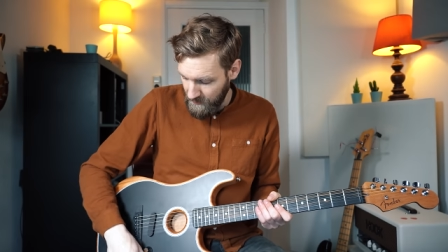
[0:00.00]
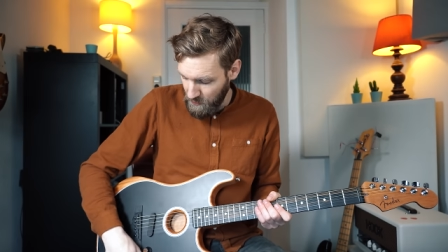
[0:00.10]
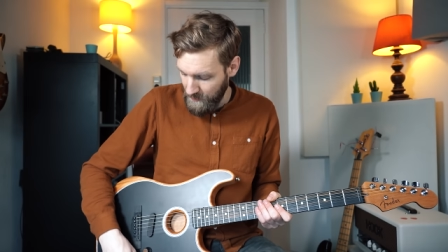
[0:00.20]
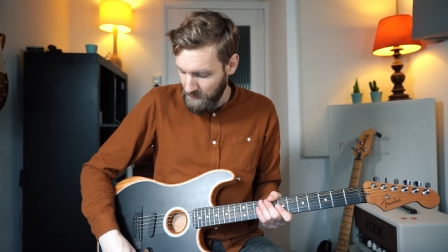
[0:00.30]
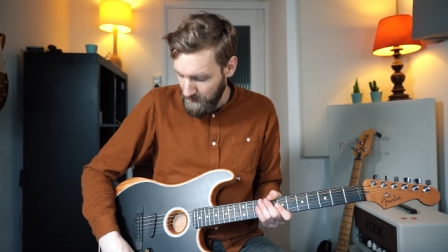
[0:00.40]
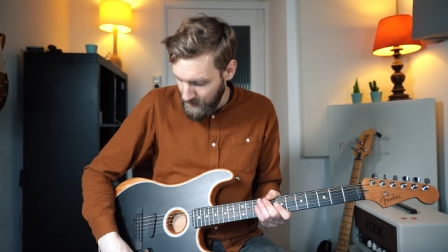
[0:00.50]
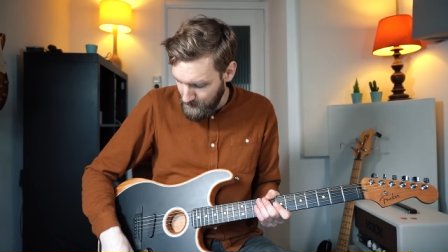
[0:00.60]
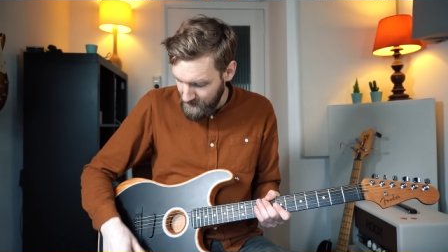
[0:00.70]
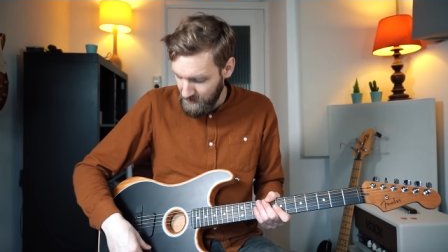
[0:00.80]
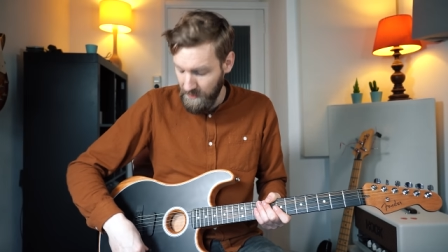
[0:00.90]
Switch to the middle
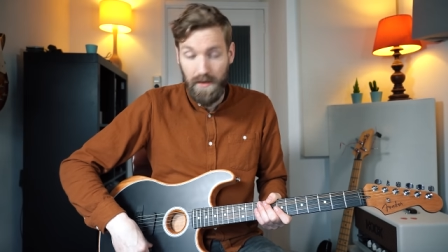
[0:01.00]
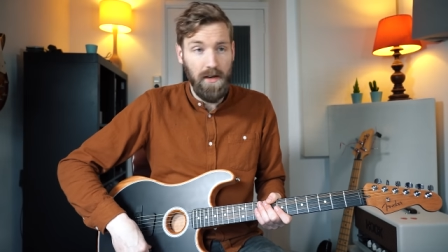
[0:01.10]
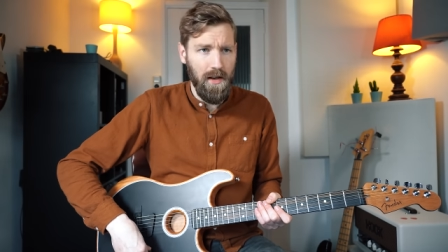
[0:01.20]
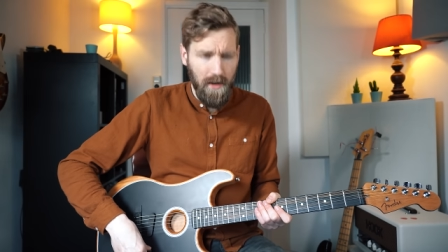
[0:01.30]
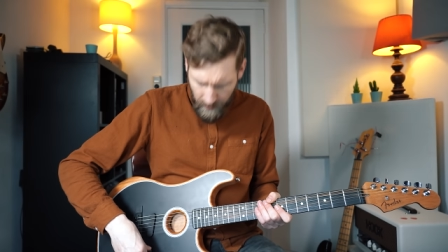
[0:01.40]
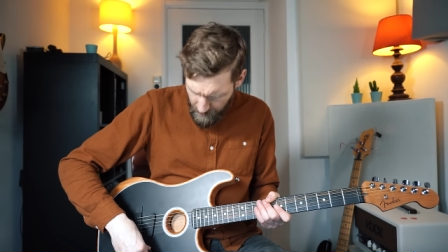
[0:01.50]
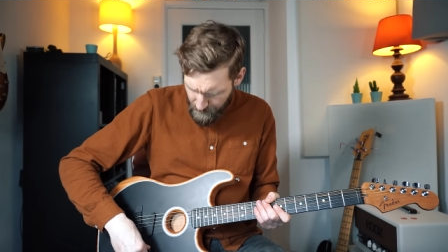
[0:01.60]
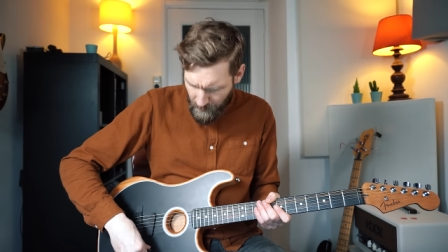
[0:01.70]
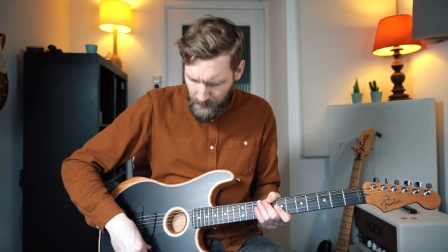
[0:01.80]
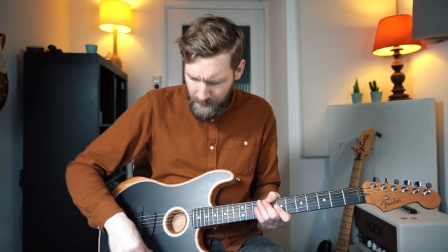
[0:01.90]
position,
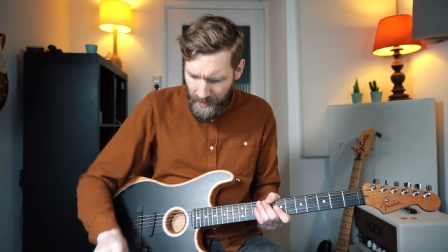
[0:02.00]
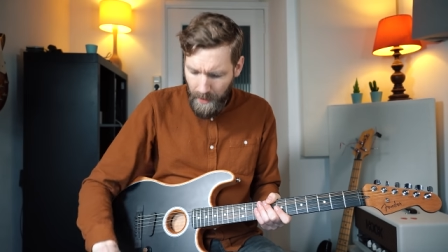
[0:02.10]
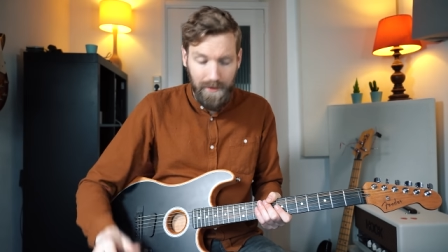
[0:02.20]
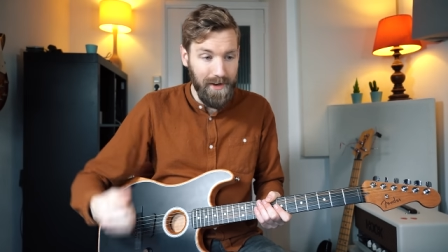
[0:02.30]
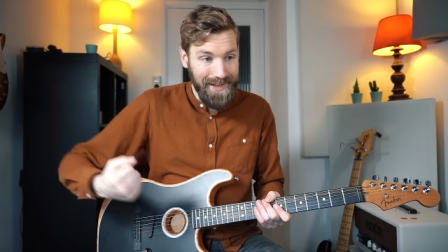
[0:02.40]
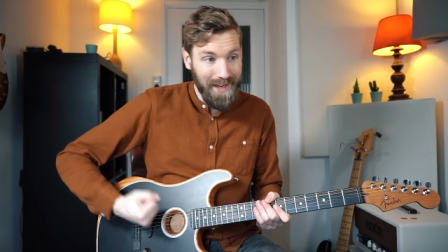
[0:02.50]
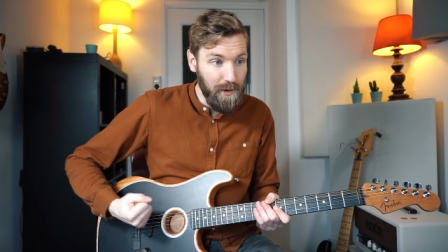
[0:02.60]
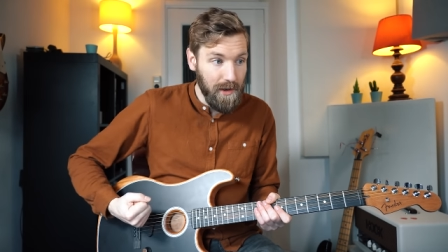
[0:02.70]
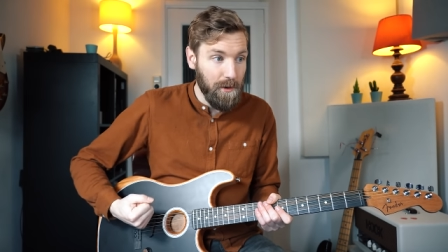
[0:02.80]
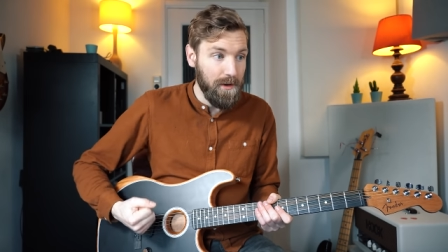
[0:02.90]
volume down, and then
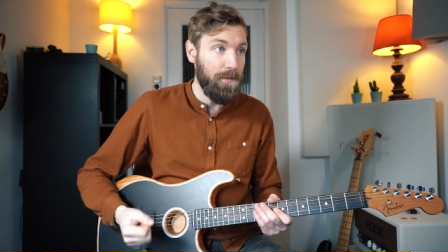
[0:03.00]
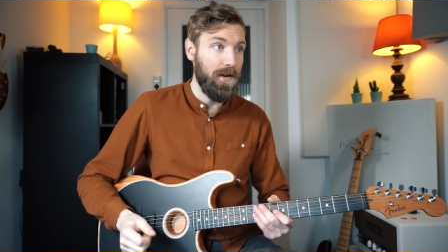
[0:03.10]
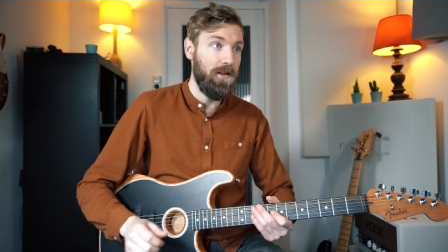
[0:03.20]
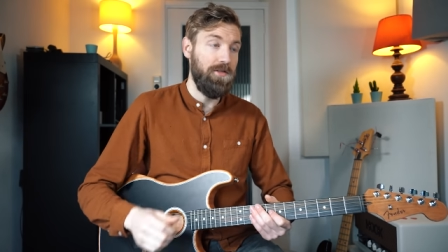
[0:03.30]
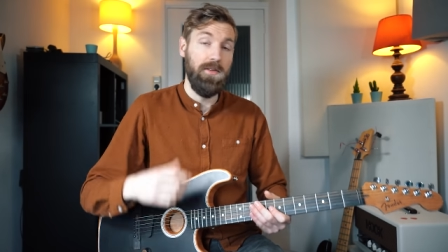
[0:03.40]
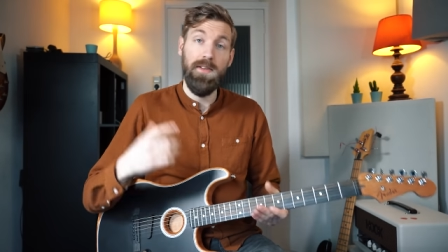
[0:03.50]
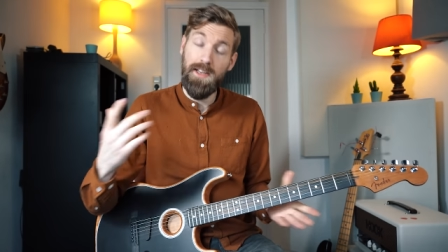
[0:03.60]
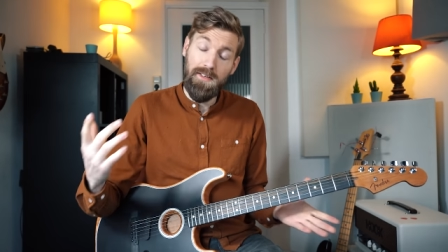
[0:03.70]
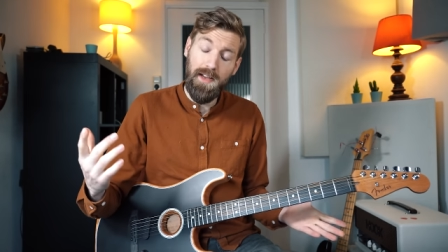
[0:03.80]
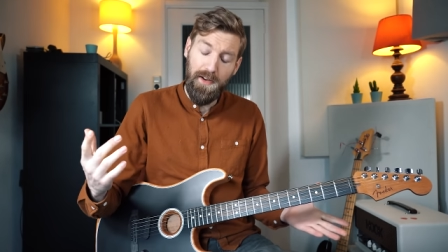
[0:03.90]
record the percussion.
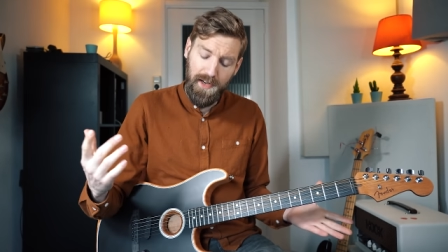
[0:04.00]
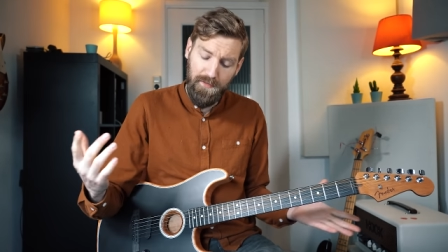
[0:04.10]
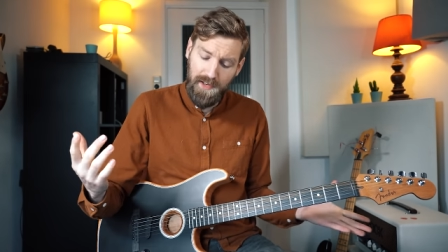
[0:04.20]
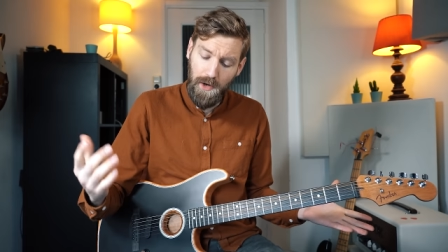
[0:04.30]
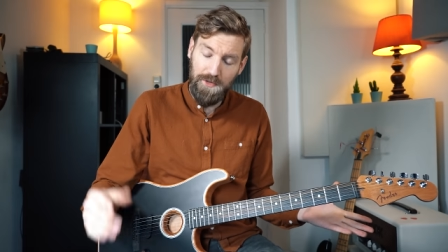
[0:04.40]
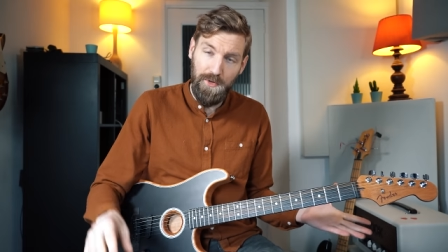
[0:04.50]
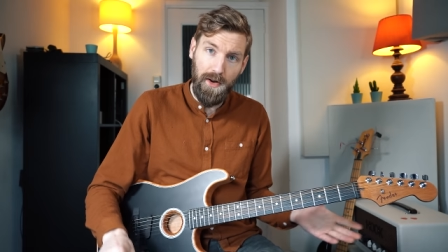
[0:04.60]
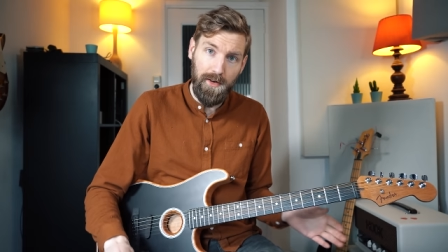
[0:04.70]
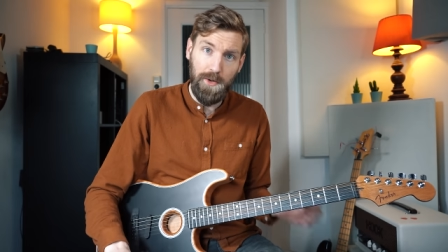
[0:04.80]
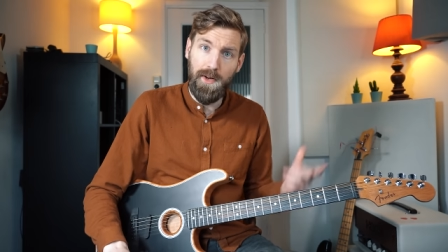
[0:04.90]
It, if it goes
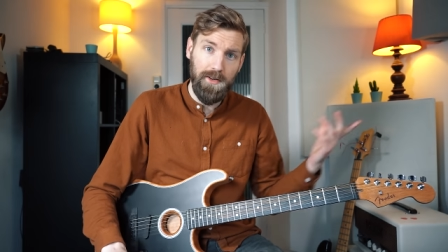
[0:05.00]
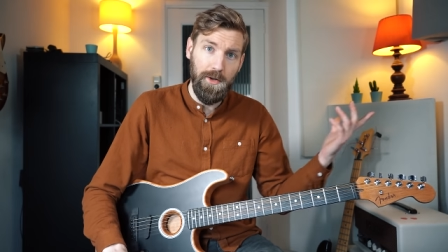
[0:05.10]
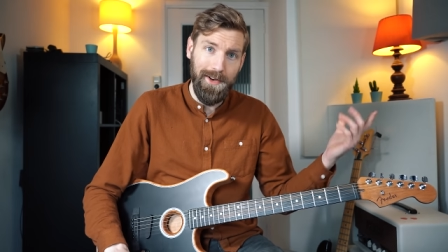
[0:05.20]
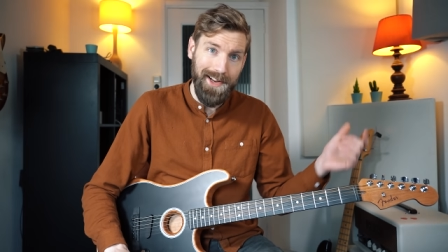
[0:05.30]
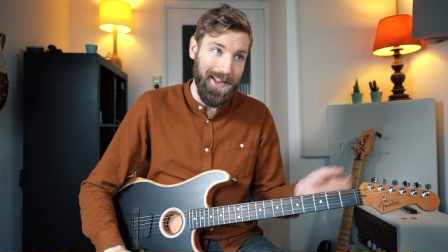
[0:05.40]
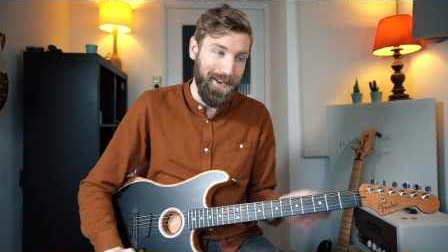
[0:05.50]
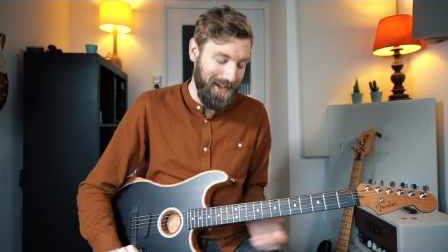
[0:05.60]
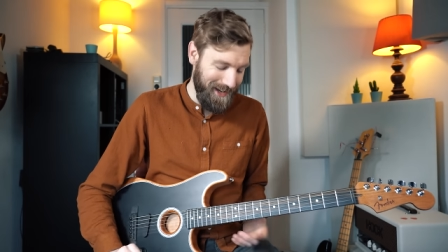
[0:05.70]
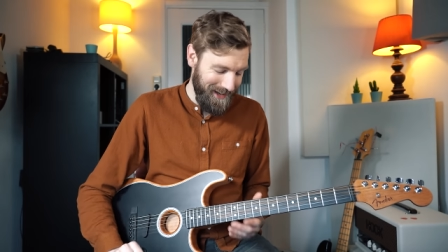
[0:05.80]
wrong, you gotta do it again.